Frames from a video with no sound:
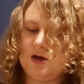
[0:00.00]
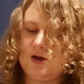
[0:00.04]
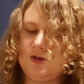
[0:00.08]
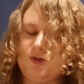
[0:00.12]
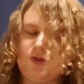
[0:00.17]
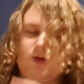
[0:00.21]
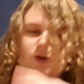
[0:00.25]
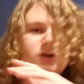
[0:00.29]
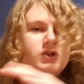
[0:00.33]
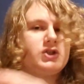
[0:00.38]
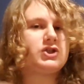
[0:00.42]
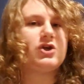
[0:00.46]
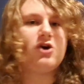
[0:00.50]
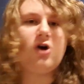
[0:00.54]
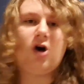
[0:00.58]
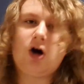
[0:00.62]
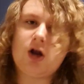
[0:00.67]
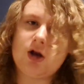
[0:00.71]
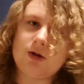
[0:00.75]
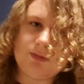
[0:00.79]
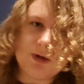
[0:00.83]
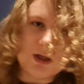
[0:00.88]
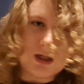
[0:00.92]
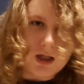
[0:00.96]
there's
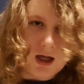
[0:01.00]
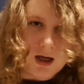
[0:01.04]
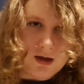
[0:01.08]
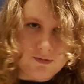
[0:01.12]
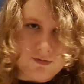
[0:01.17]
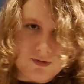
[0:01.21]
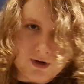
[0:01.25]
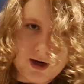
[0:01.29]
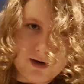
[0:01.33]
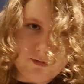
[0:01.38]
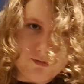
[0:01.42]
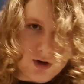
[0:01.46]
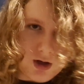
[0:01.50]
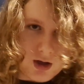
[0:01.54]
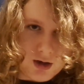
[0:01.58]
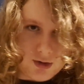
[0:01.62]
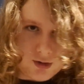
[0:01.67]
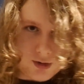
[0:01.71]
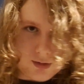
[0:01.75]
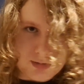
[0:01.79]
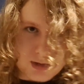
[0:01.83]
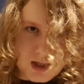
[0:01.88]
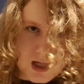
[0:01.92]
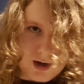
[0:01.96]
gotta be life on every
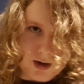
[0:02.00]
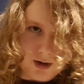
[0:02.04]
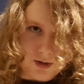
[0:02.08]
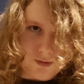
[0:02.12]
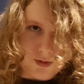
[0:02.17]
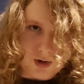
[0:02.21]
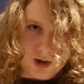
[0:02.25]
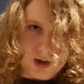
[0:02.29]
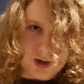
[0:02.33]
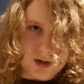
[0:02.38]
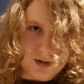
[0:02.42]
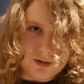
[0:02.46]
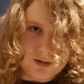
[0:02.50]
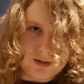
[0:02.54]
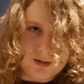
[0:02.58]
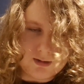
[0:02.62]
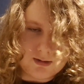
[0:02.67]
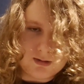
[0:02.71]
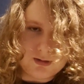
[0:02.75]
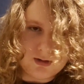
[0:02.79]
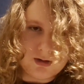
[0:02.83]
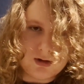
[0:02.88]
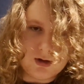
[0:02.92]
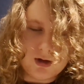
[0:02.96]
other planet, right?
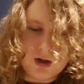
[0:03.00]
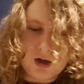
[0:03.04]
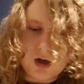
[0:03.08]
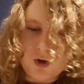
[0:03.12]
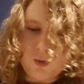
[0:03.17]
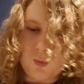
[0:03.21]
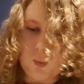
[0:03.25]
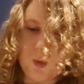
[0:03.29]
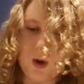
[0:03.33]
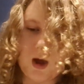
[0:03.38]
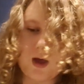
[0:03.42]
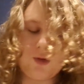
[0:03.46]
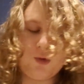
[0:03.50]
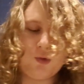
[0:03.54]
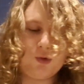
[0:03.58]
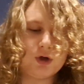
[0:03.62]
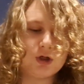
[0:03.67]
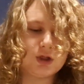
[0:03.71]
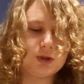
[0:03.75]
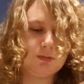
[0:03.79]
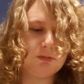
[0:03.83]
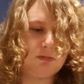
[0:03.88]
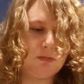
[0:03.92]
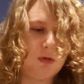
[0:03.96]
Whether
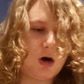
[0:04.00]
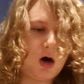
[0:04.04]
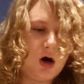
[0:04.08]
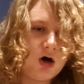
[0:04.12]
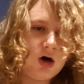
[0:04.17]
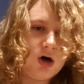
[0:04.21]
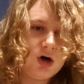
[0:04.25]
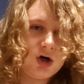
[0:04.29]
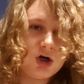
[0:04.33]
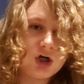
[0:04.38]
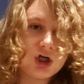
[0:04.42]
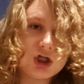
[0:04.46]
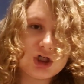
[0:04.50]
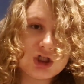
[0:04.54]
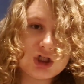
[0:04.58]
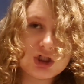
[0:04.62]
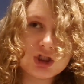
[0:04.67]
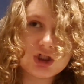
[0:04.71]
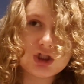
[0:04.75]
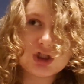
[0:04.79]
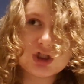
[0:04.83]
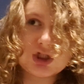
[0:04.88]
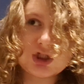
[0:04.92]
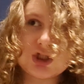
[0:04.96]
it's
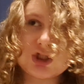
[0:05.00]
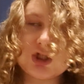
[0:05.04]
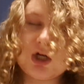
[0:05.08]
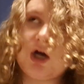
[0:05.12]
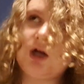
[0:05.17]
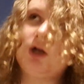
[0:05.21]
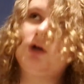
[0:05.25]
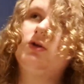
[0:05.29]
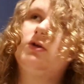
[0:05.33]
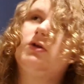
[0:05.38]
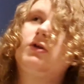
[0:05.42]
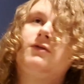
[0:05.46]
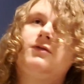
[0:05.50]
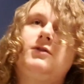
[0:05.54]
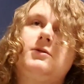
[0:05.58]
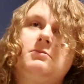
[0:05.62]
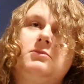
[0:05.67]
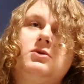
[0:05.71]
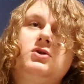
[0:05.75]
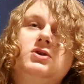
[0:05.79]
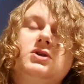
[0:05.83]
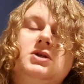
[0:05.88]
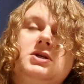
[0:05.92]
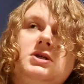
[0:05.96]
Mars, I don't know if the
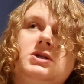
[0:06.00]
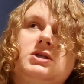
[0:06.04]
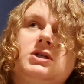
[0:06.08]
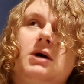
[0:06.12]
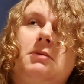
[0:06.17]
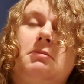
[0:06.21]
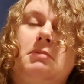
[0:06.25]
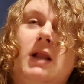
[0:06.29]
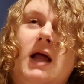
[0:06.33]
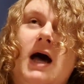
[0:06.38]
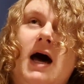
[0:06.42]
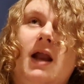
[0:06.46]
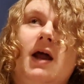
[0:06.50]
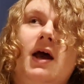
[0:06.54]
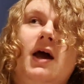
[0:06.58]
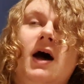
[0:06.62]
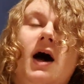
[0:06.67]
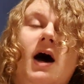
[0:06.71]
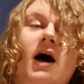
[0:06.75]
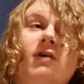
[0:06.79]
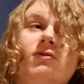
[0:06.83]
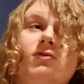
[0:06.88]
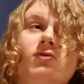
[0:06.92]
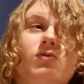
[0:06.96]
moon's a planet,
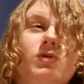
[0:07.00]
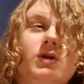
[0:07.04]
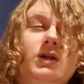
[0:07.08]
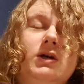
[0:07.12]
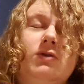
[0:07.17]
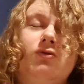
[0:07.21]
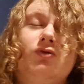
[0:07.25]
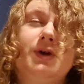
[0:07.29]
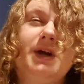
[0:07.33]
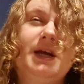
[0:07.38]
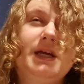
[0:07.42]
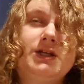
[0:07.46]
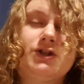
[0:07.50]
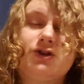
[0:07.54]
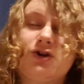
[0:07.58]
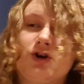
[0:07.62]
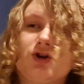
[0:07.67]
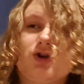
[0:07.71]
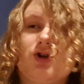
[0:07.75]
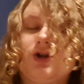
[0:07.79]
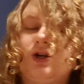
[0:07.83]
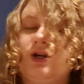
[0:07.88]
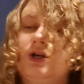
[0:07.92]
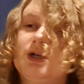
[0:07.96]
I haven't really
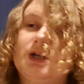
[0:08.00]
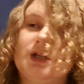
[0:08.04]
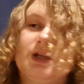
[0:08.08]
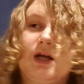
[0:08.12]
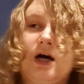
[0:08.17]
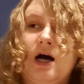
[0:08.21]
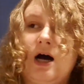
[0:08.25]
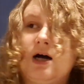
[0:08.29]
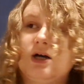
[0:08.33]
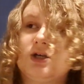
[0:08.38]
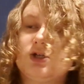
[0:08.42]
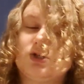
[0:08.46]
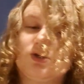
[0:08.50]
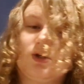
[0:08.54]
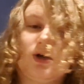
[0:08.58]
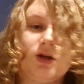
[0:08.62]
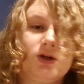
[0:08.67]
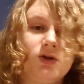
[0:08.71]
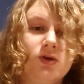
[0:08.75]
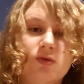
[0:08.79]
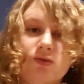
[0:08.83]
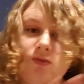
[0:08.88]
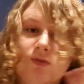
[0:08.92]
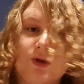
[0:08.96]
researched into that, so I
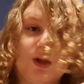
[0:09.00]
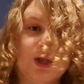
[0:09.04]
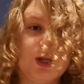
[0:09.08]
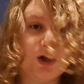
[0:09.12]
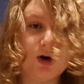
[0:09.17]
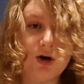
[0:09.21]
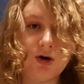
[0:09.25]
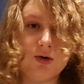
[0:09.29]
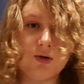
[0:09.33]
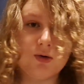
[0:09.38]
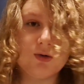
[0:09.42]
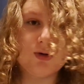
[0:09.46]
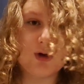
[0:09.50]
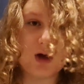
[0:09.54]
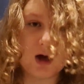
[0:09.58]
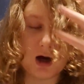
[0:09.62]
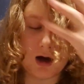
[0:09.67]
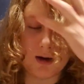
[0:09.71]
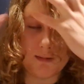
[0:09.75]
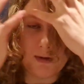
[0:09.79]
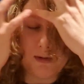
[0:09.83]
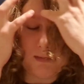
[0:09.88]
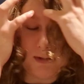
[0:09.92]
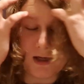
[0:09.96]
don't really know.
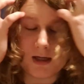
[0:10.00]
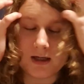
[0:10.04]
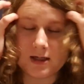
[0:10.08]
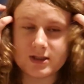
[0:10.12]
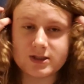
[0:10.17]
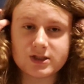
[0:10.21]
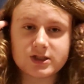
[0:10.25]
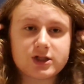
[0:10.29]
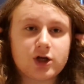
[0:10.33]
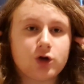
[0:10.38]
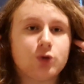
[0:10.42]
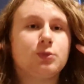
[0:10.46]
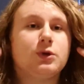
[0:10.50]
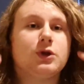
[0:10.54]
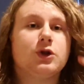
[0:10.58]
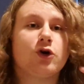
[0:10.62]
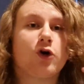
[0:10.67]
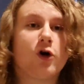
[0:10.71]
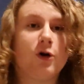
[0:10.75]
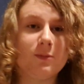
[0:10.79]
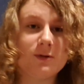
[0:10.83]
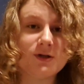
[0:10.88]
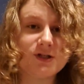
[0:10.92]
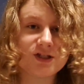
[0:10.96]
Maybe it is, tell me in the
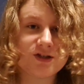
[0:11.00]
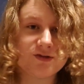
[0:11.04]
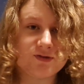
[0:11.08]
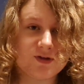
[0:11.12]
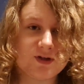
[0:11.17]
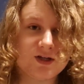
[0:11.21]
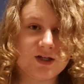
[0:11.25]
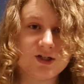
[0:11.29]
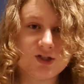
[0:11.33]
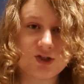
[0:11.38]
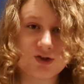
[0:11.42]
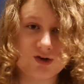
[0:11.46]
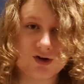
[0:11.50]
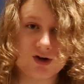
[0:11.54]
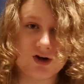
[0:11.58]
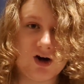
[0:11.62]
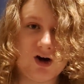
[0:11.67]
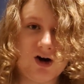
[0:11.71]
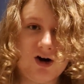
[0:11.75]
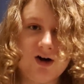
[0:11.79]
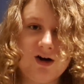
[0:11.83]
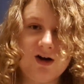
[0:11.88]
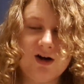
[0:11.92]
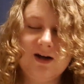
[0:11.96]
comments if it is or
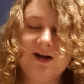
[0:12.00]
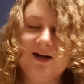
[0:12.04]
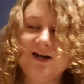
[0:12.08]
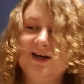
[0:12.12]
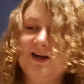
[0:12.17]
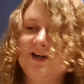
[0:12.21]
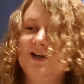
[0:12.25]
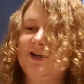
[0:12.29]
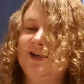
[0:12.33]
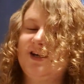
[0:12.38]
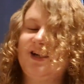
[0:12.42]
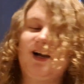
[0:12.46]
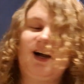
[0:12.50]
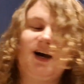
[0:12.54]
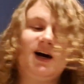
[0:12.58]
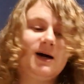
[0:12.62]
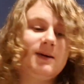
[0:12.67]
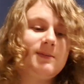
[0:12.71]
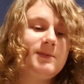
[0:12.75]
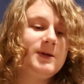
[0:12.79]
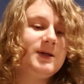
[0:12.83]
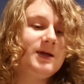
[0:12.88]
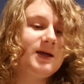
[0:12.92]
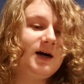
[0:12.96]
not.
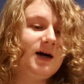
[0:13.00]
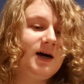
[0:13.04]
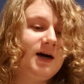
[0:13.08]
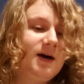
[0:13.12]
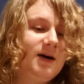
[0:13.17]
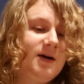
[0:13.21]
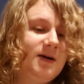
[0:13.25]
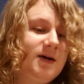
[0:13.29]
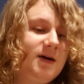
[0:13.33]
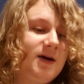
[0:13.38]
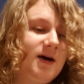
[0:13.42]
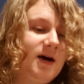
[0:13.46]
But yeah,